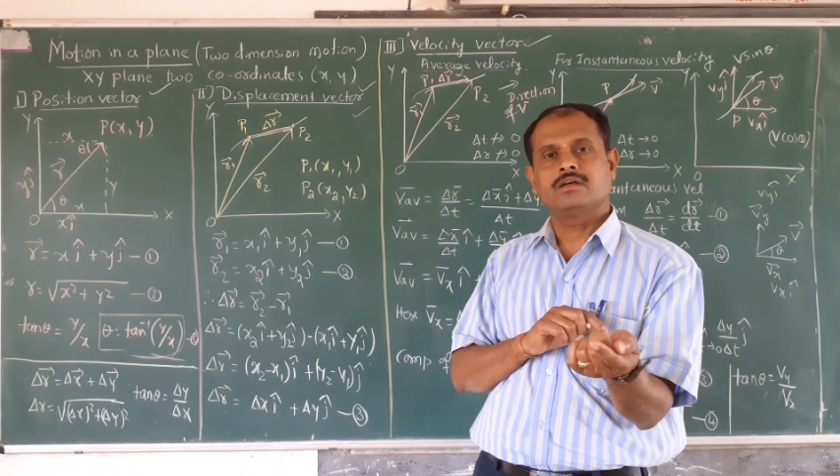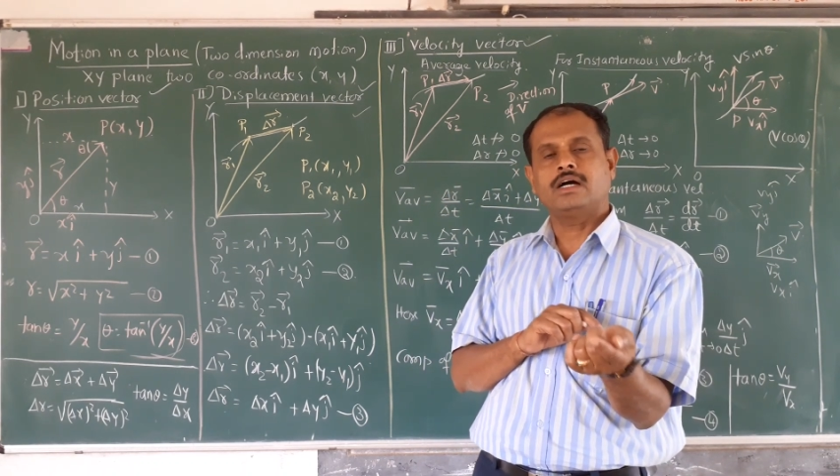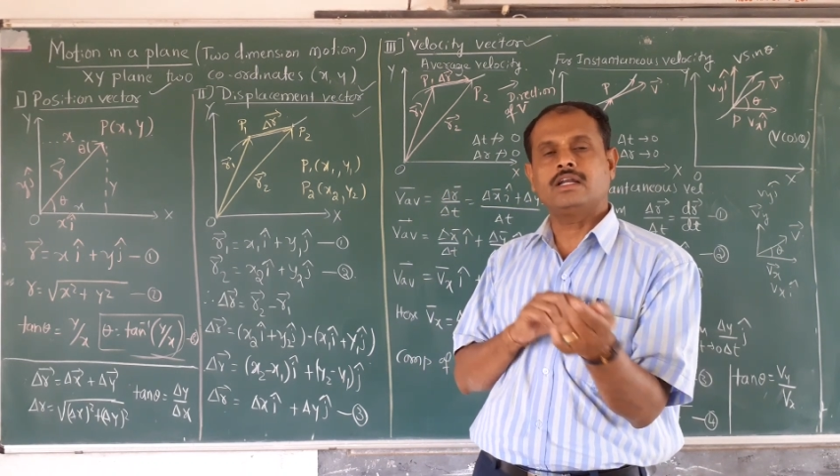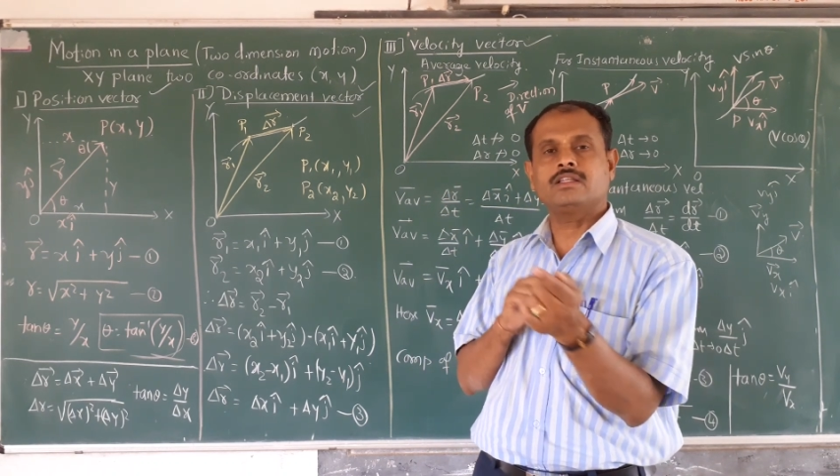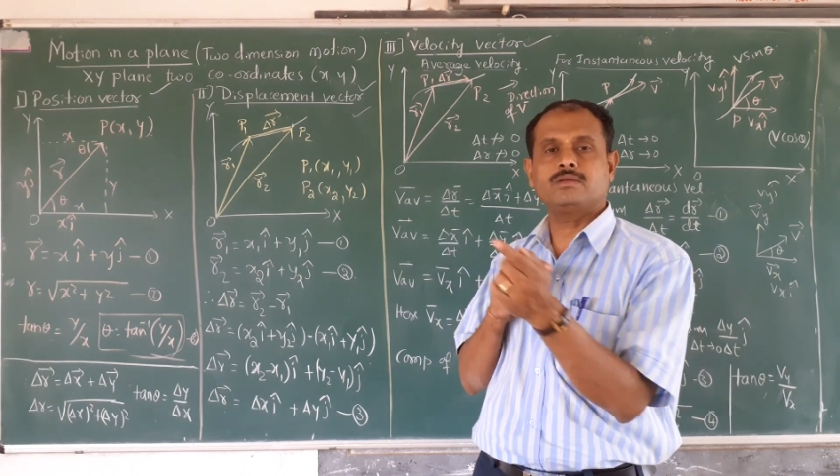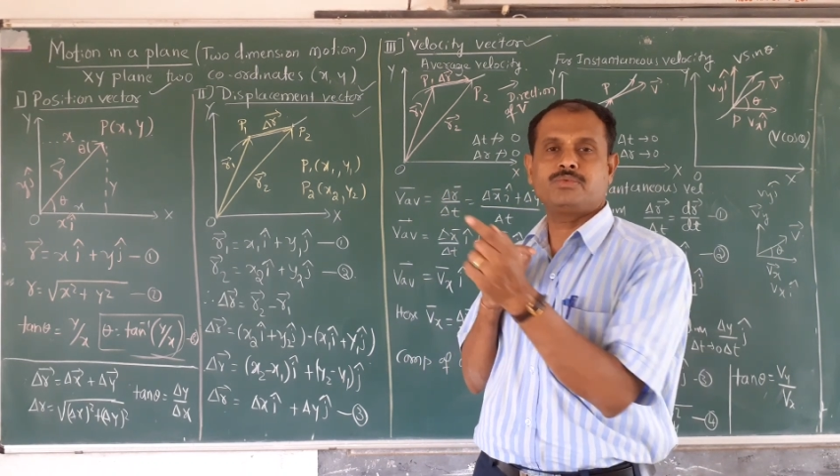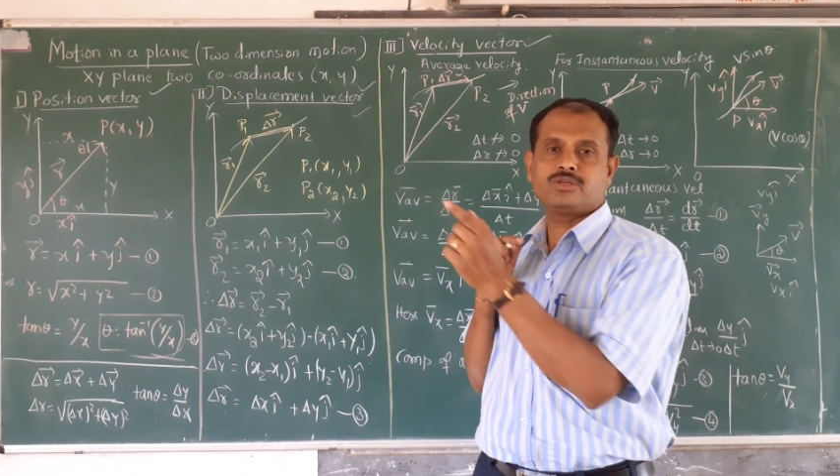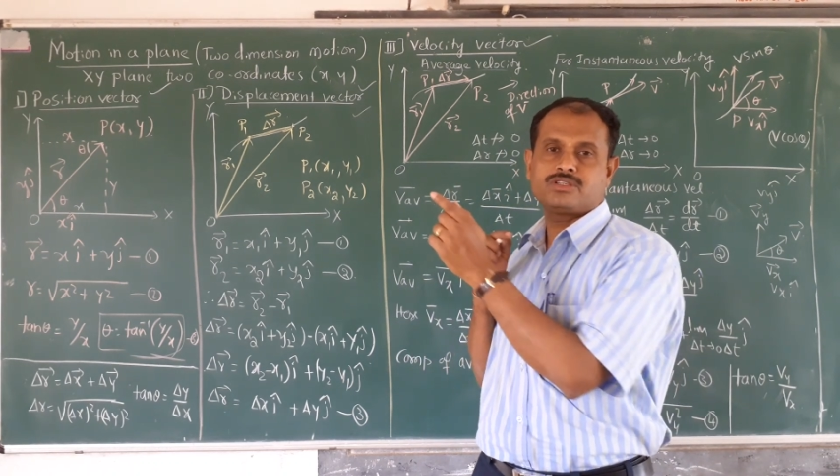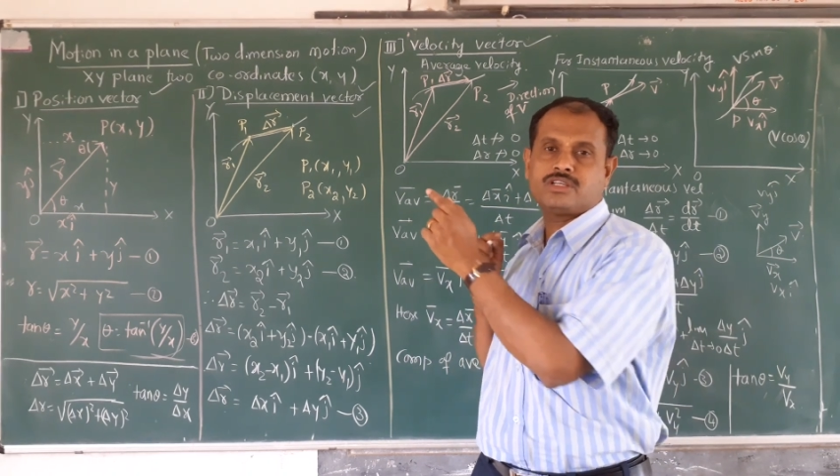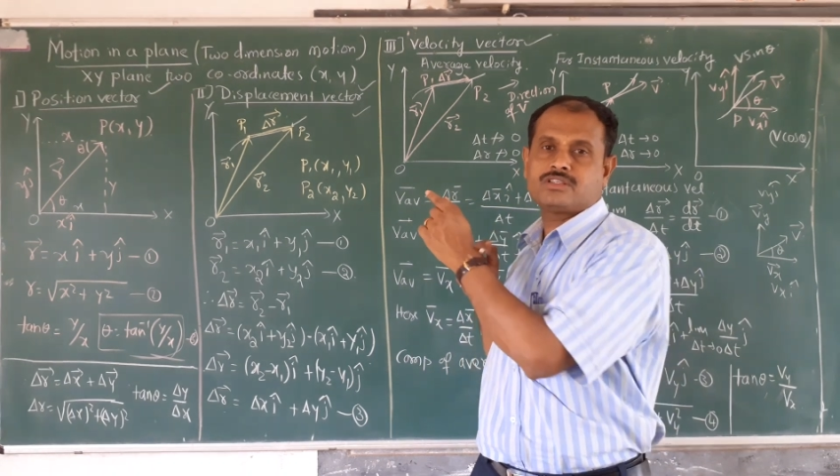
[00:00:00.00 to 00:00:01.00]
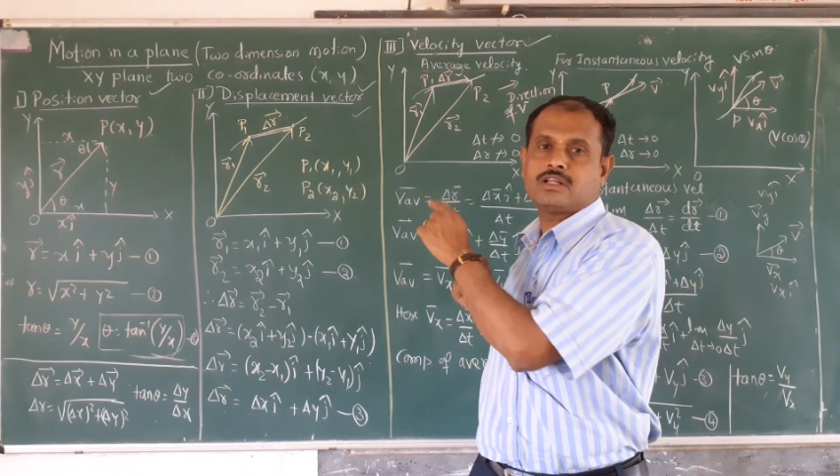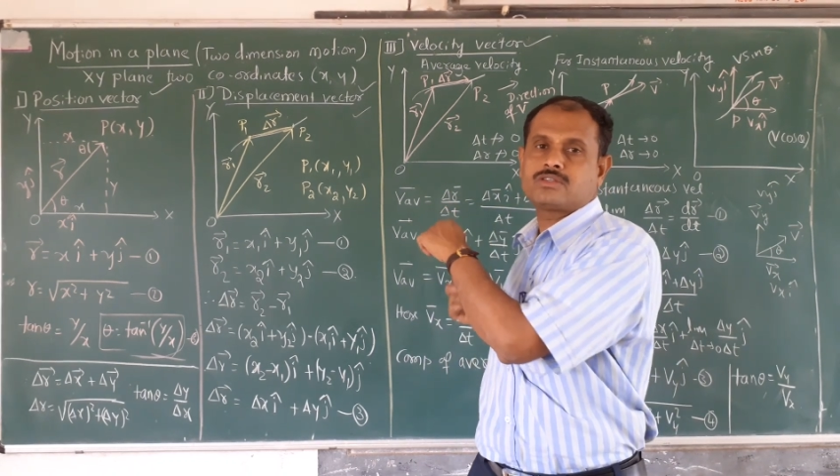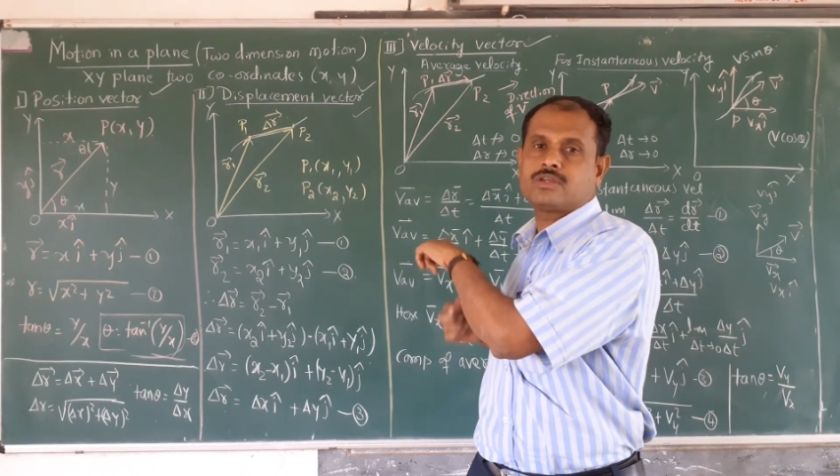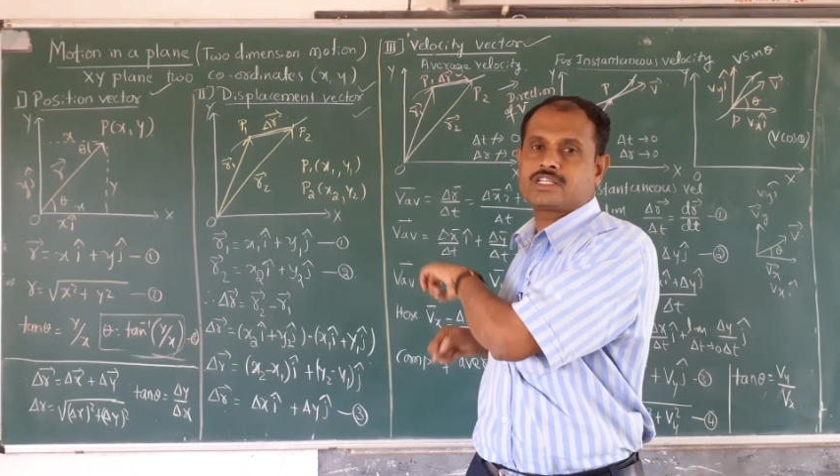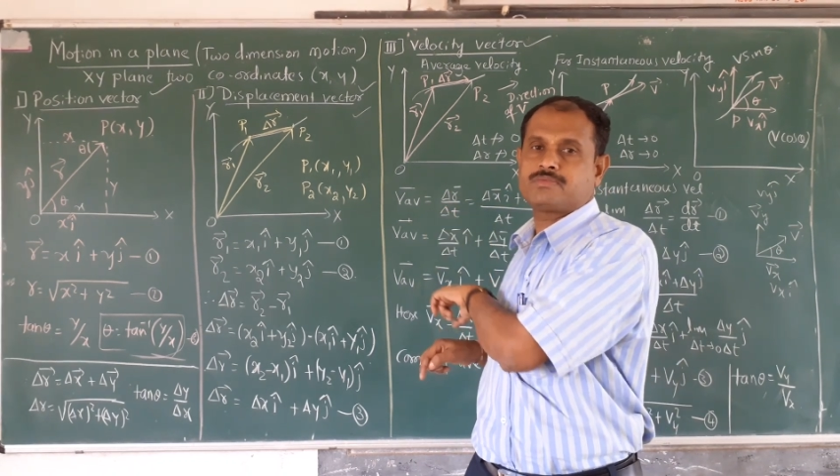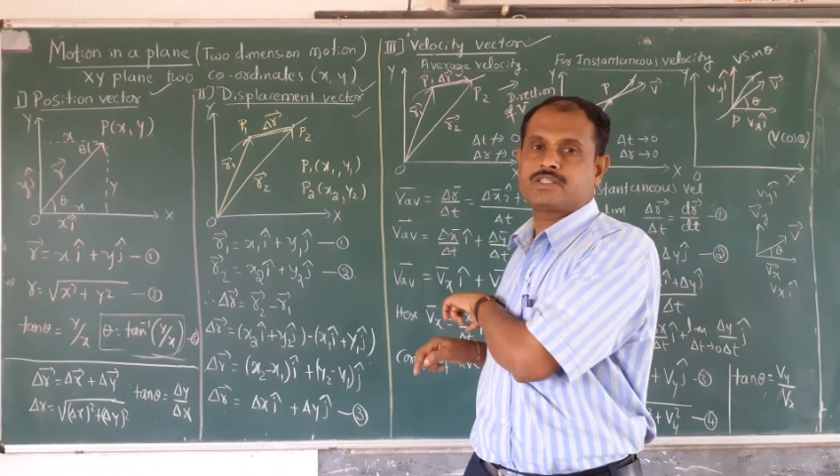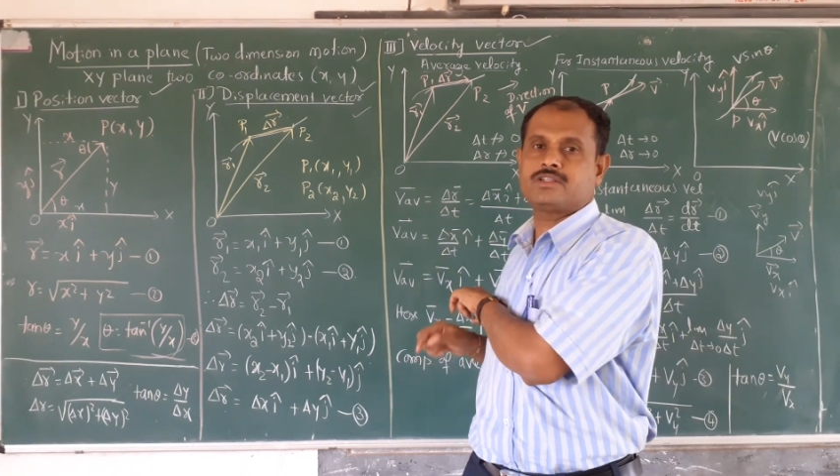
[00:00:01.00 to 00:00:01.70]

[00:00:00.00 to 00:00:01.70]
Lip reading: Another position is also expressed